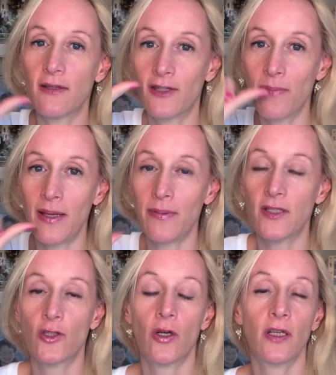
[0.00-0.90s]
that the
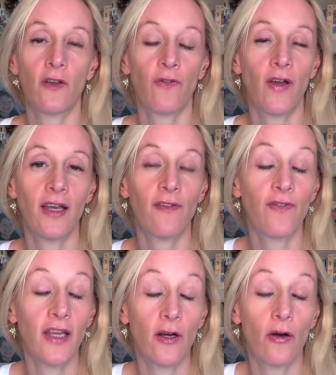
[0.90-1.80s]
baby's starting to find a
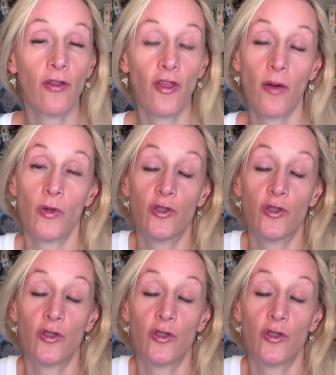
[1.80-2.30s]
finger or a thumb,